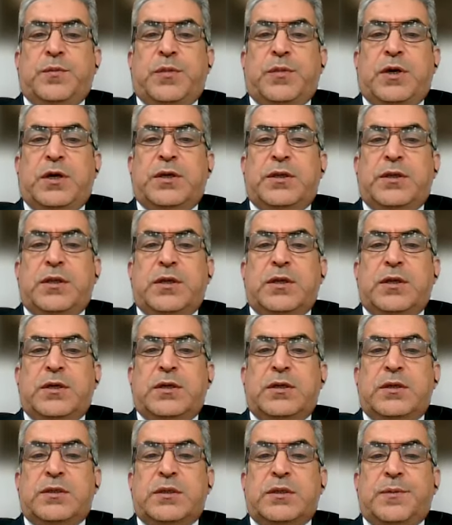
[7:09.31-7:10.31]

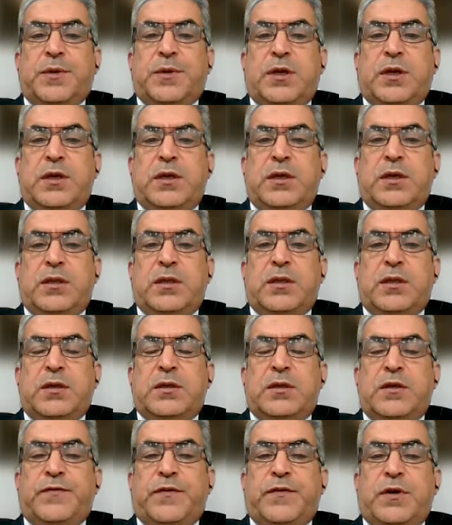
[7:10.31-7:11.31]
by supplying the
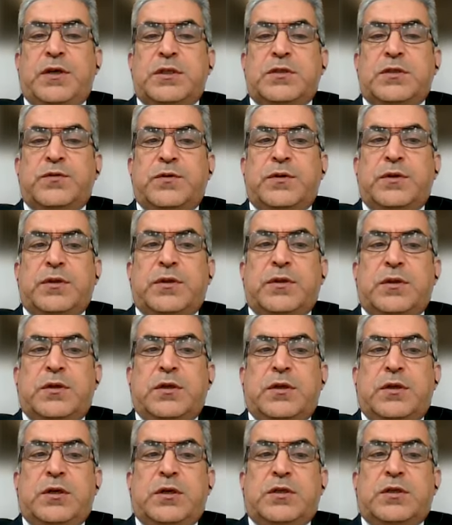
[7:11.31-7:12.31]
device with
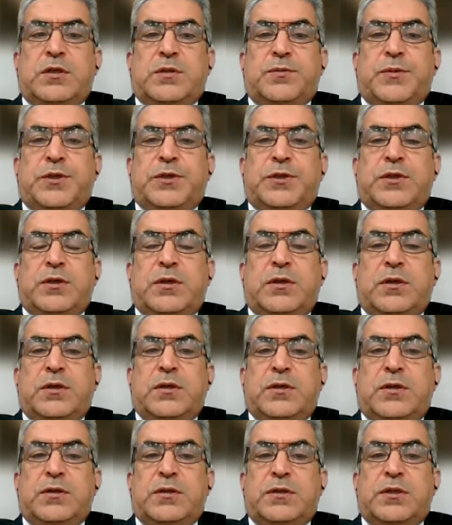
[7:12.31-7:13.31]

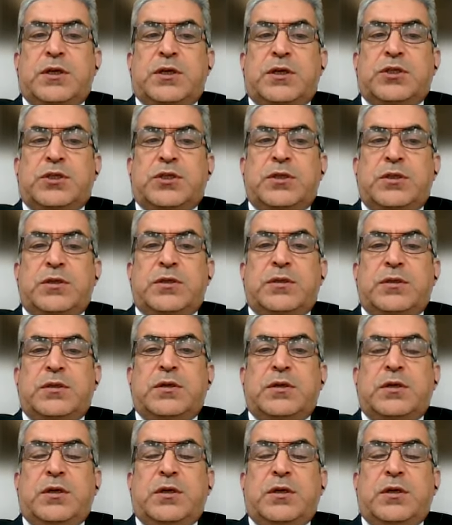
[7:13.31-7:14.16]
special section